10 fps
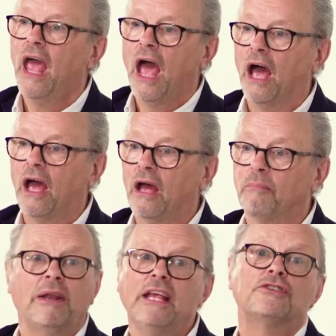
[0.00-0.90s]
Uh,
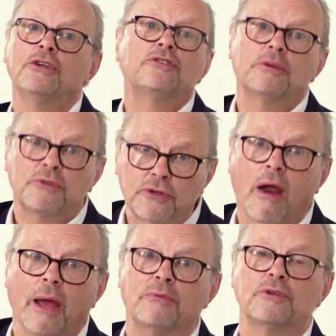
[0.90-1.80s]
please do
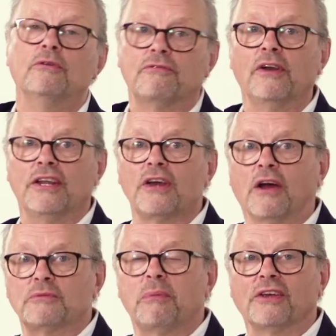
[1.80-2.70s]
subscribe to Fully
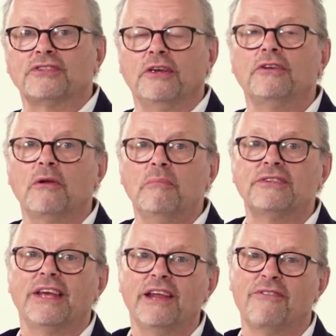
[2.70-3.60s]
Charged Plus so you don't
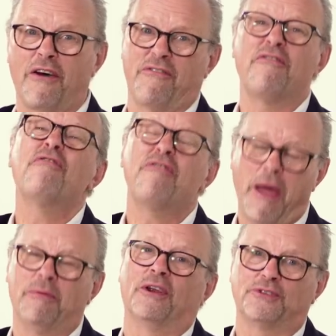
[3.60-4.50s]
miss any of our
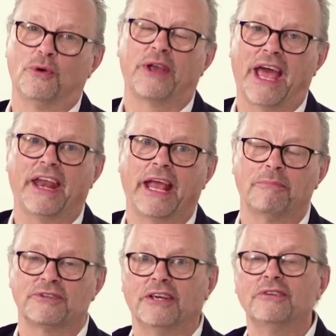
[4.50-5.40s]
fabulous organic
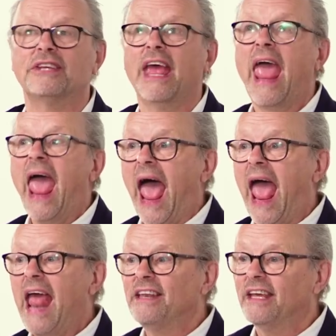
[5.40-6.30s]
episodes.
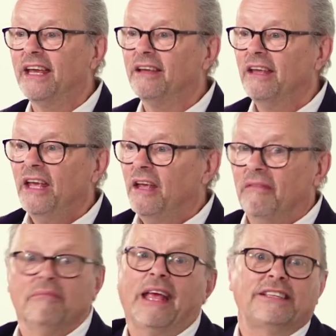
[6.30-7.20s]
And uh,
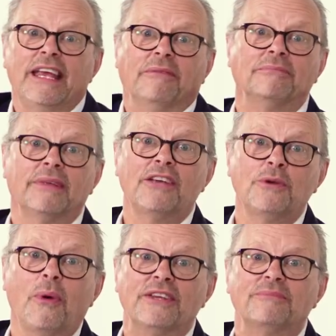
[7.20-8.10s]
that's it, as
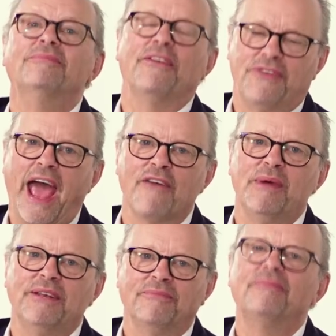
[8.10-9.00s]
always. If you have
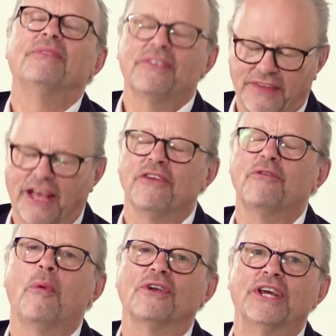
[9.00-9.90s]
been, thank you
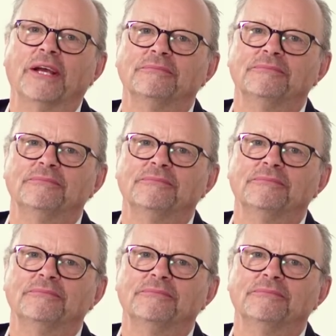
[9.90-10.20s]
for watching.